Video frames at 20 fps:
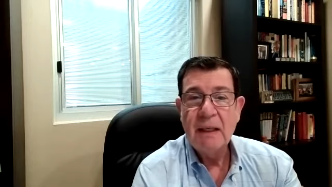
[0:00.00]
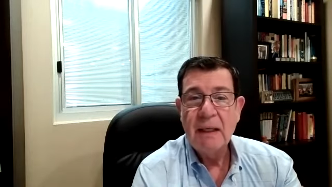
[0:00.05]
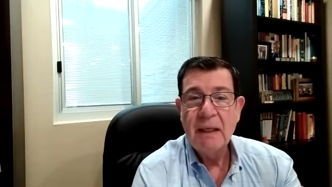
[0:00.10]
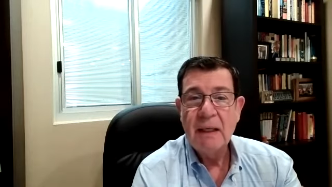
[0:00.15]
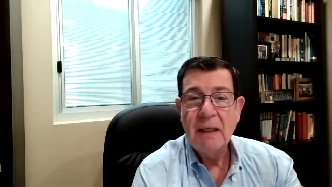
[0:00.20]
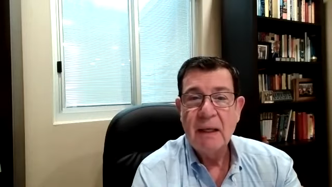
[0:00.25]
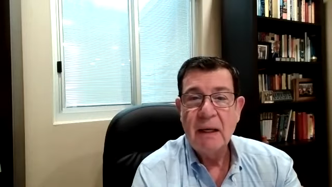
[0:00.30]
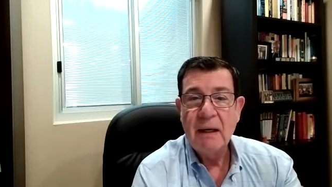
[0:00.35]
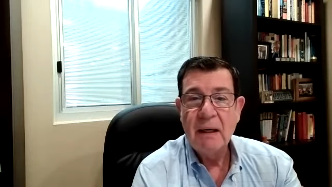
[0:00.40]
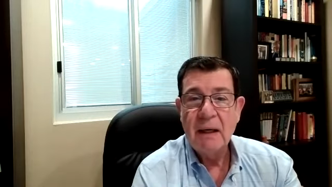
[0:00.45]

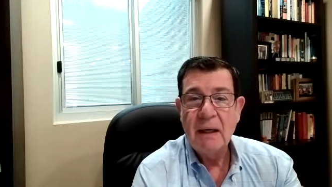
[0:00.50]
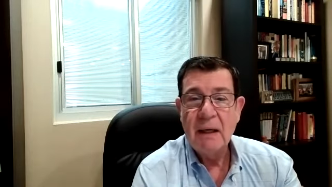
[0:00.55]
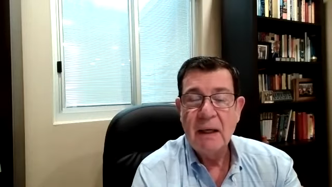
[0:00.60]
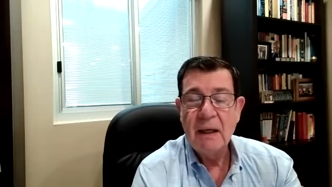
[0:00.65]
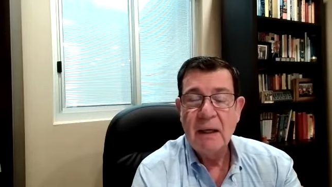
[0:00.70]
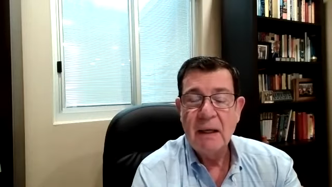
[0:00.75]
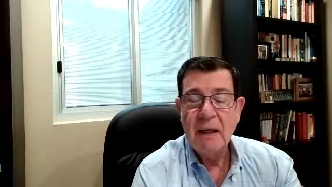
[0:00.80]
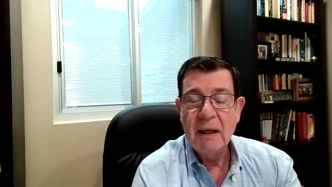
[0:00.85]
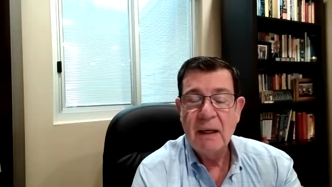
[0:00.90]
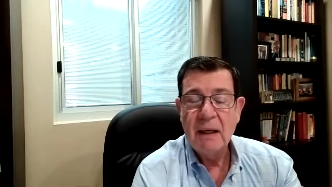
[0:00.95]

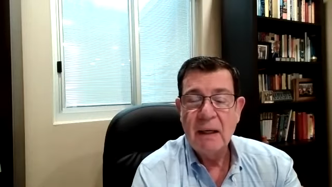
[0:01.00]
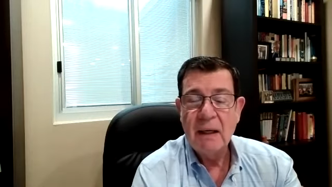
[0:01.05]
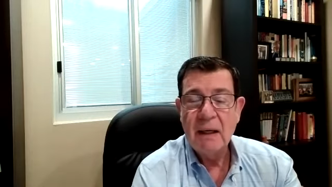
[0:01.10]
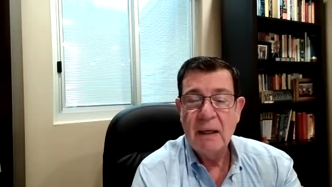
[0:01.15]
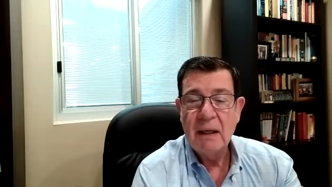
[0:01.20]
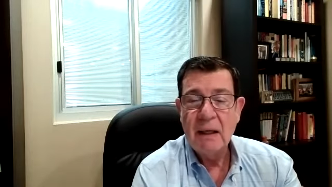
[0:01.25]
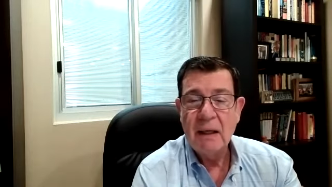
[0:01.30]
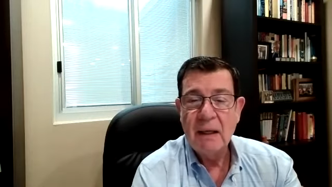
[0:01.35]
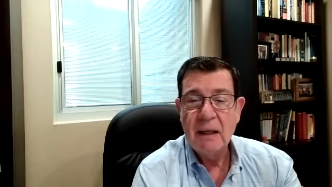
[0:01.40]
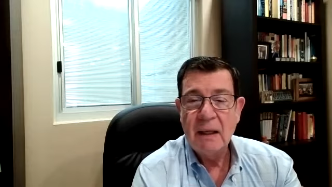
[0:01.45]

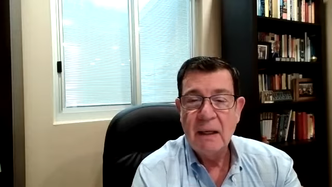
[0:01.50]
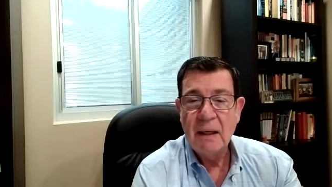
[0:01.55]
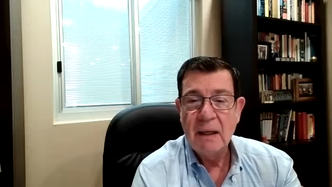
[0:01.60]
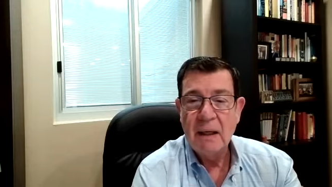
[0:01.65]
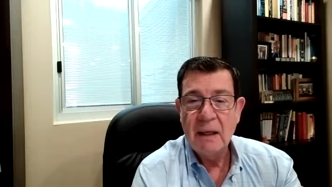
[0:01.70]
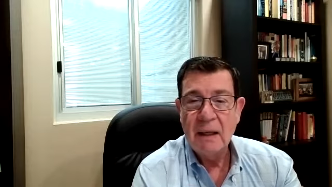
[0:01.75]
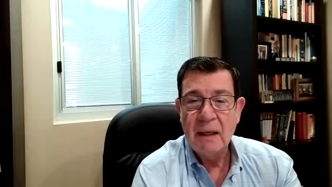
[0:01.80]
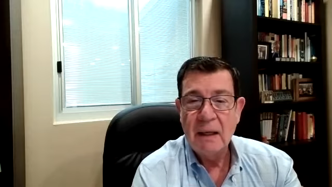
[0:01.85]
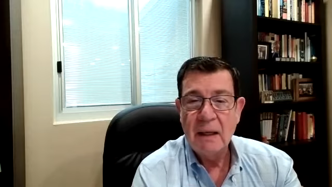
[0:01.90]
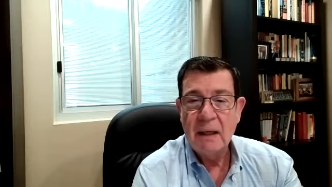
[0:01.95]

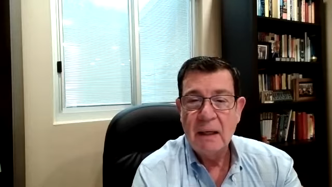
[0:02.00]
[no speech]